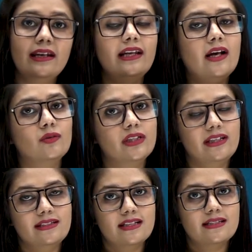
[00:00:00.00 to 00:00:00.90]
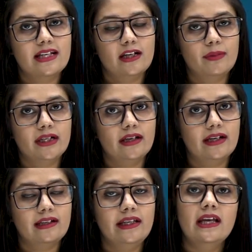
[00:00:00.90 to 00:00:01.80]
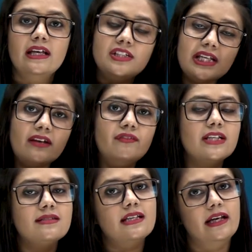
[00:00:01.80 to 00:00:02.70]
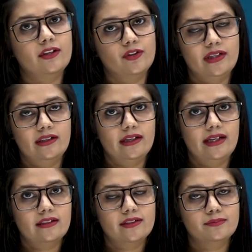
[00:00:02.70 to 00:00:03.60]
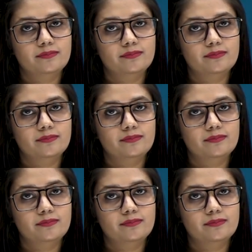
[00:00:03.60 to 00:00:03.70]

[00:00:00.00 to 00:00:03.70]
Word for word: read out the reason statement correctly, check if it is correct or incorrect.